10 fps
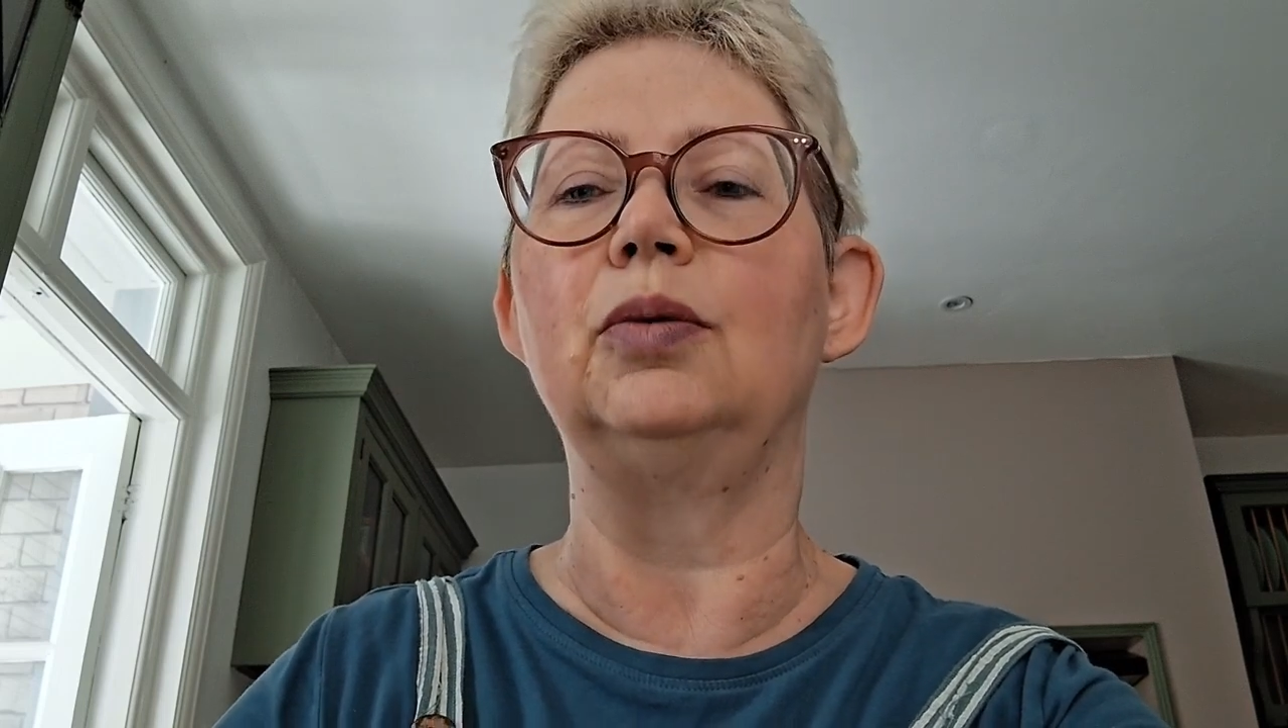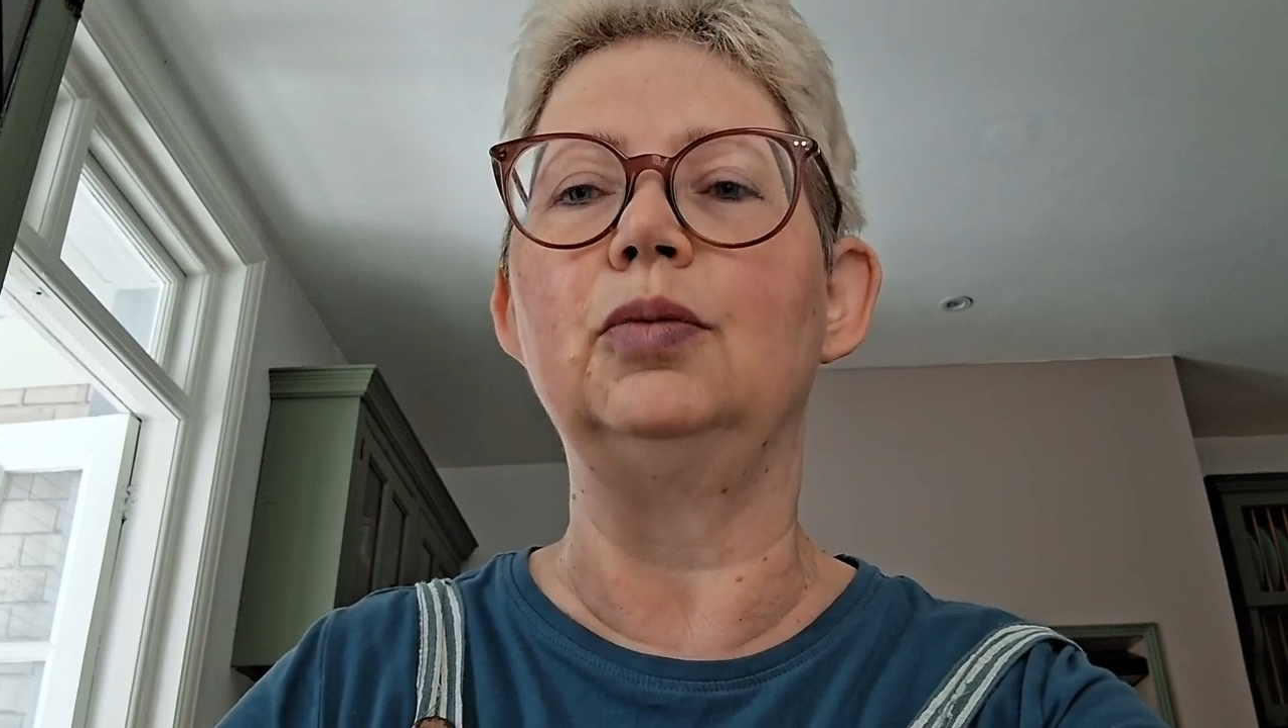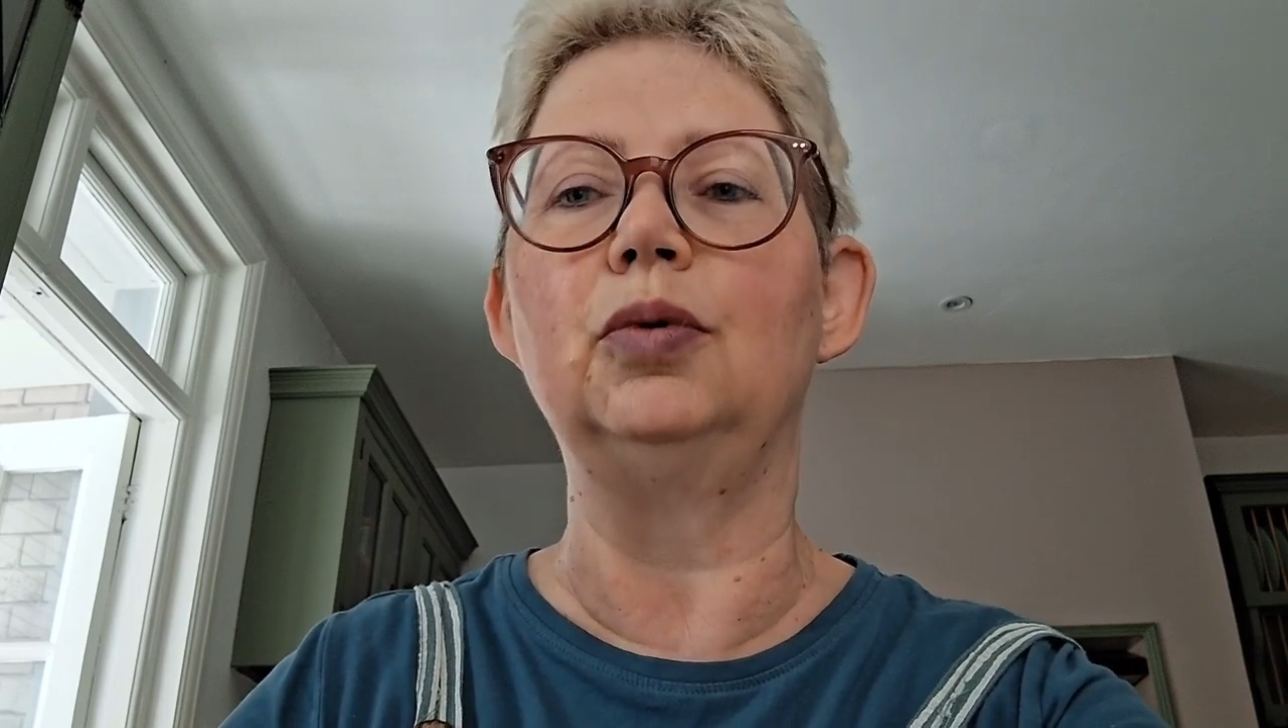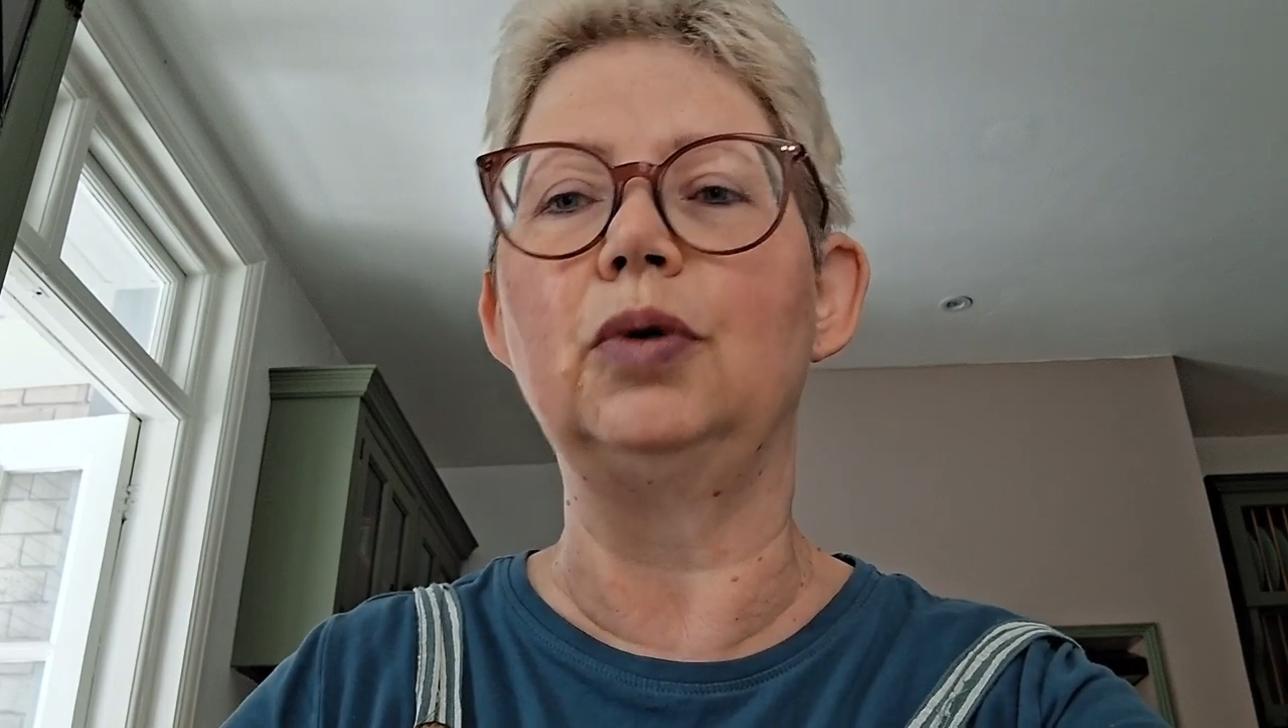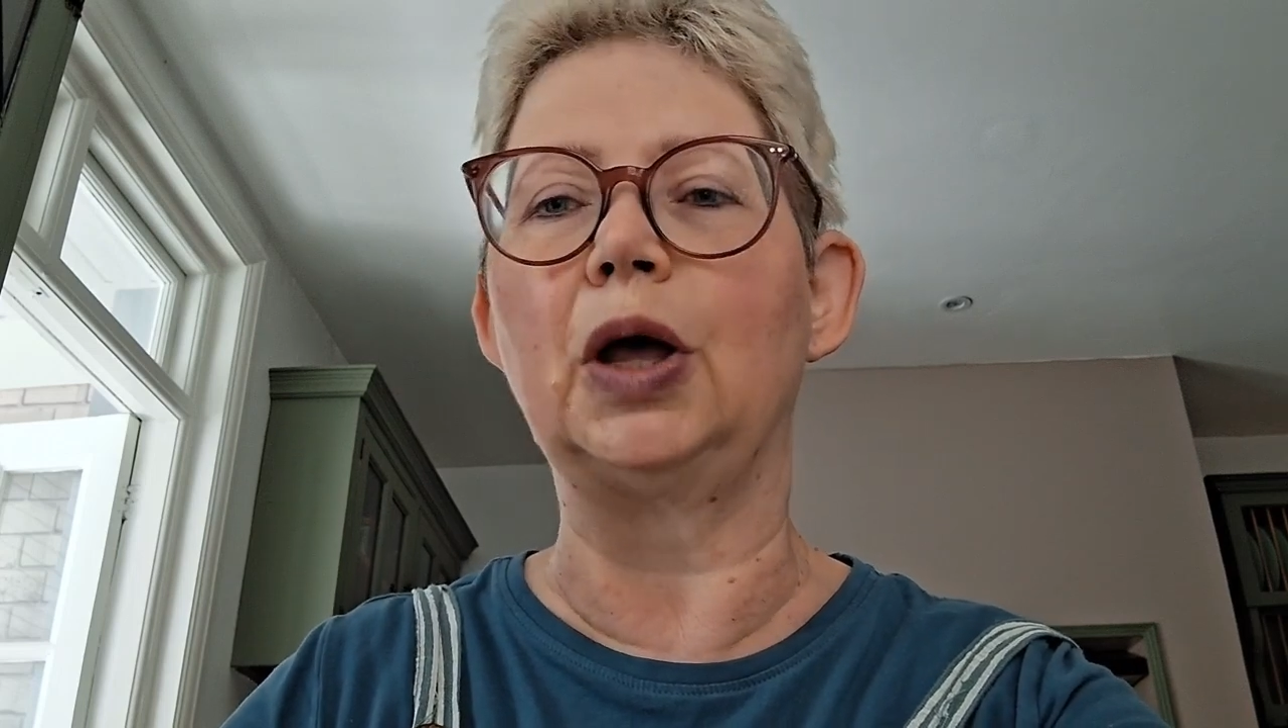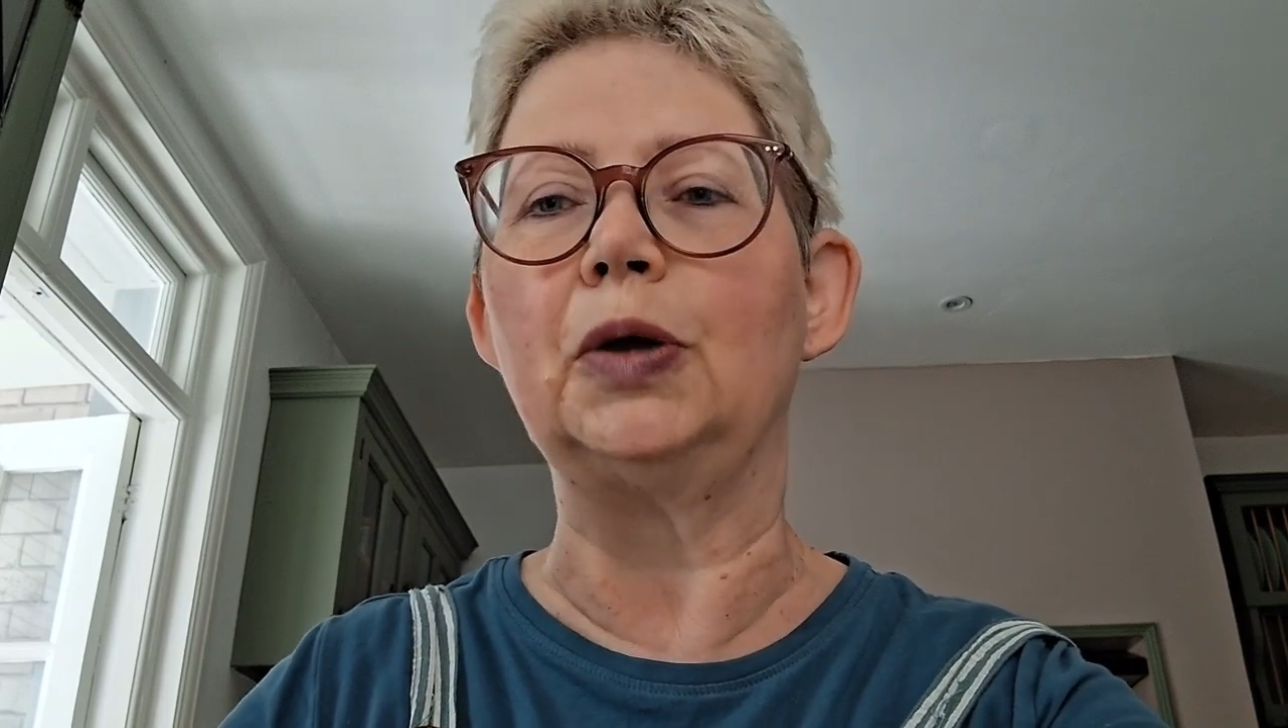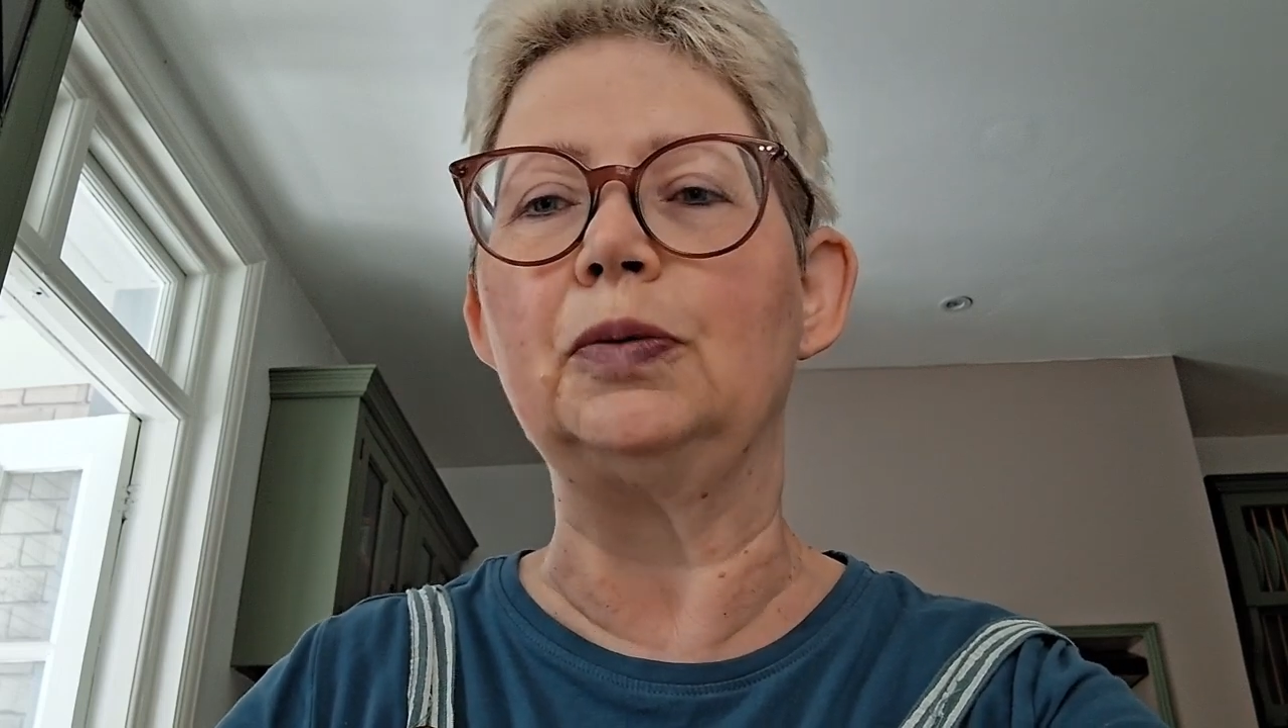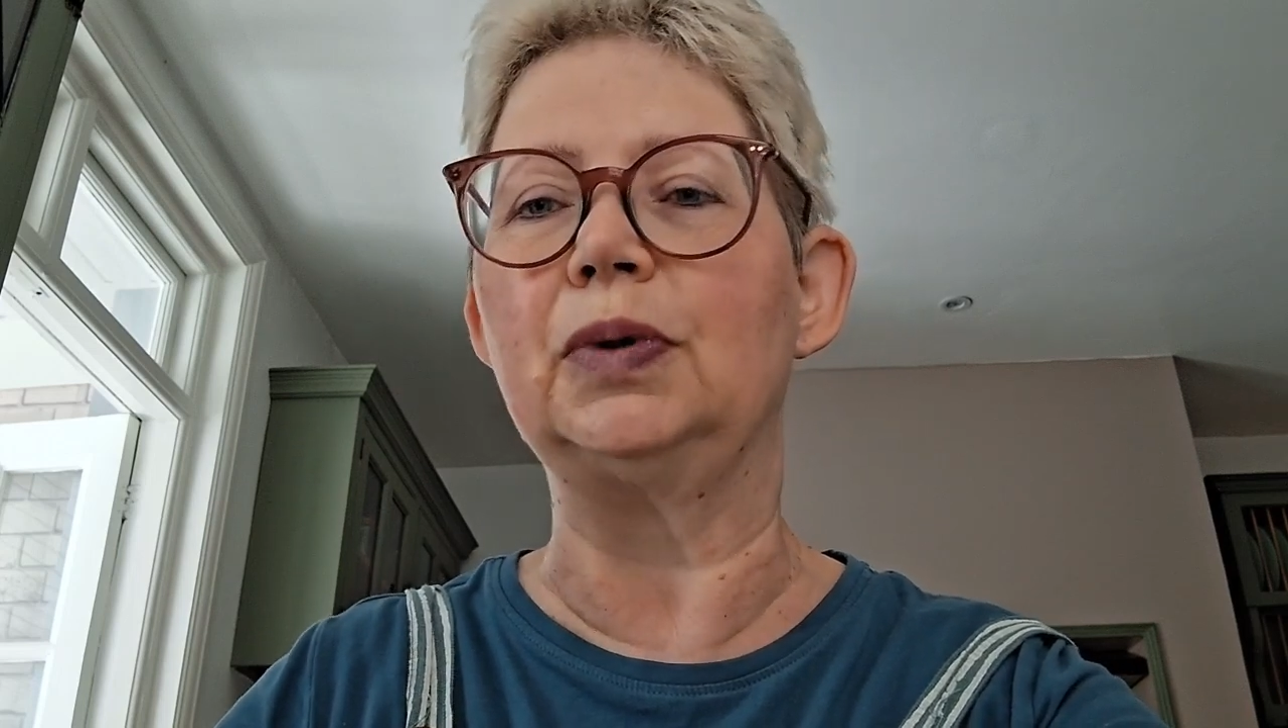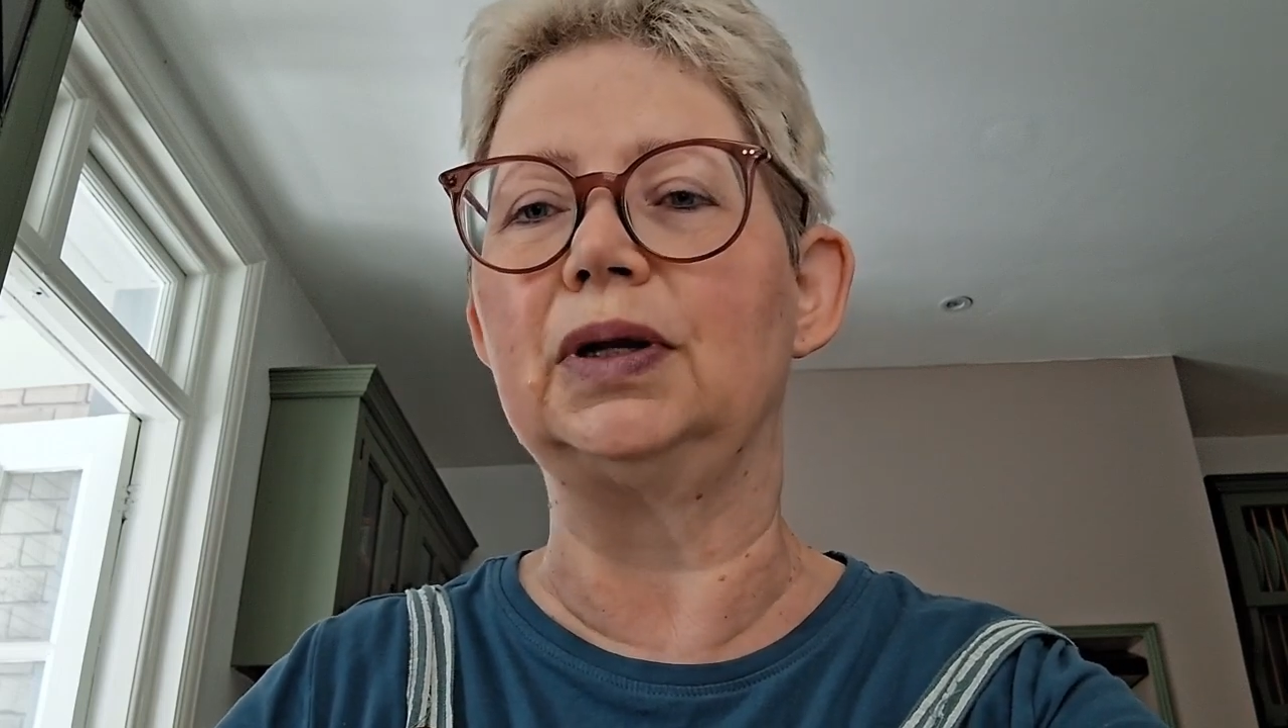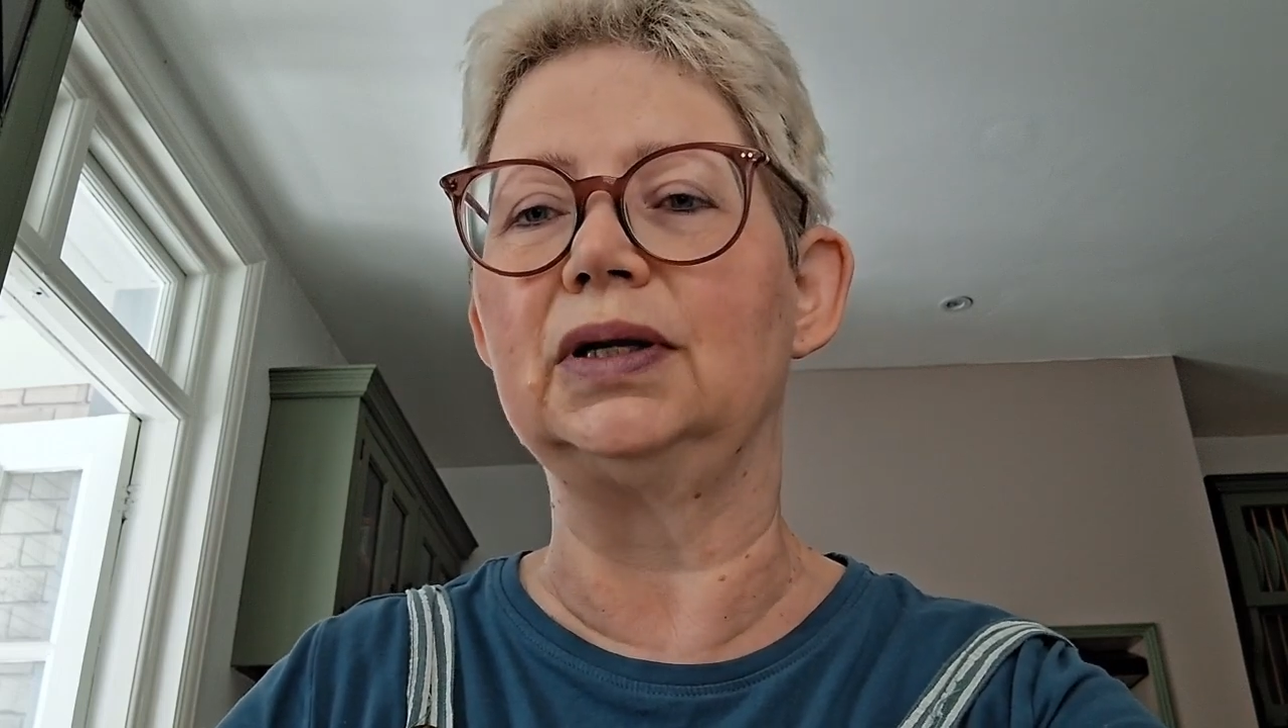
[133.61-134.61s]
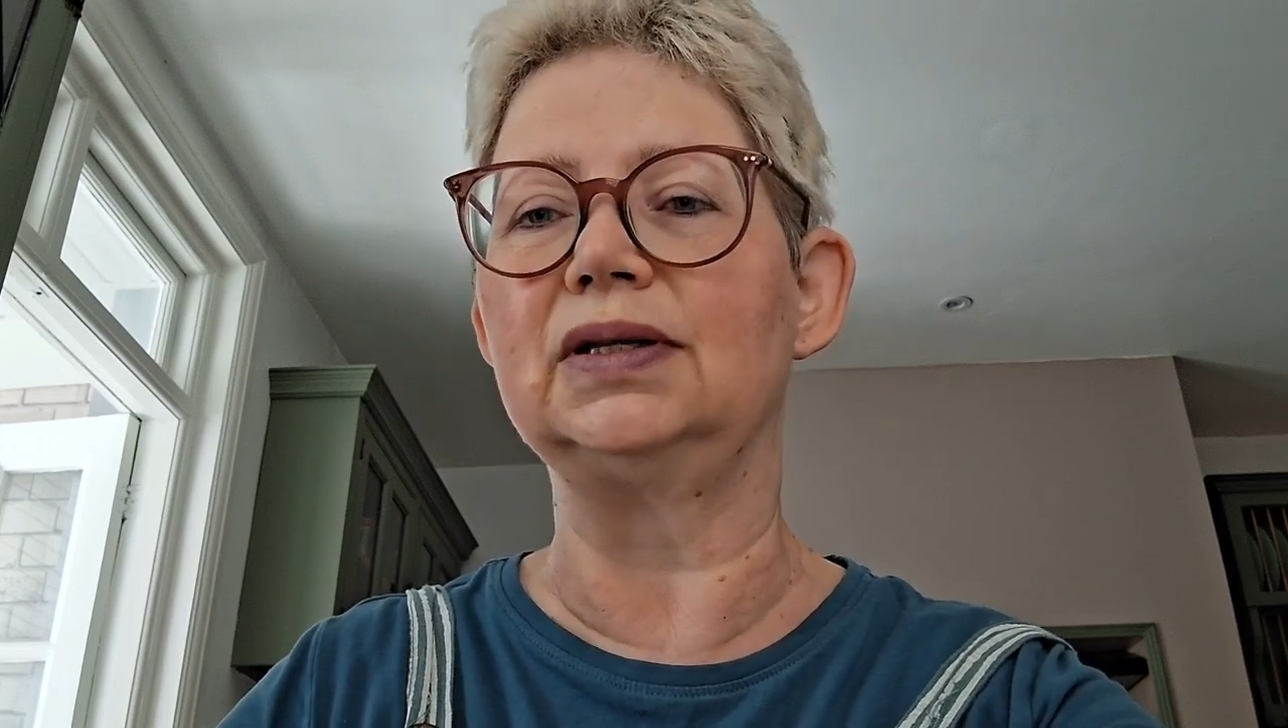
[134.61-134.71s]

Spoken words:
more open